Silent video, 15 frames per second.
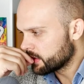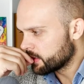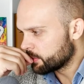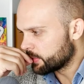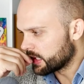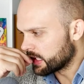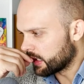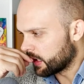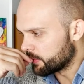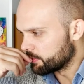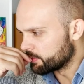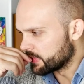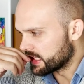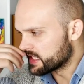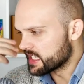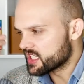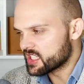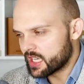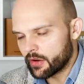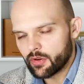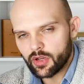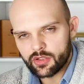It's a
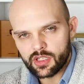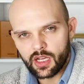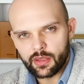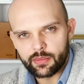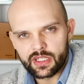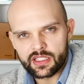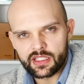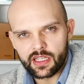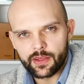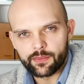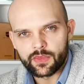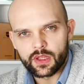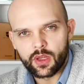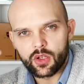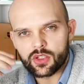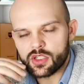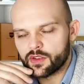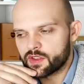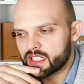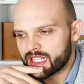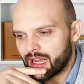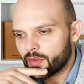stereotype, isn't it? Lots
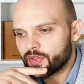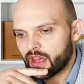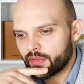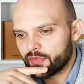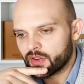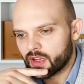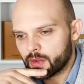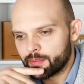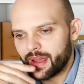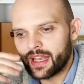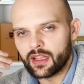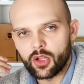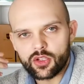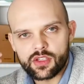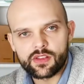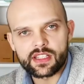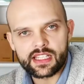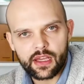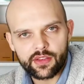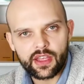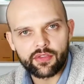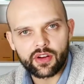of South African men, lots of the
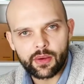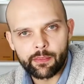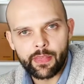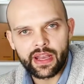South African men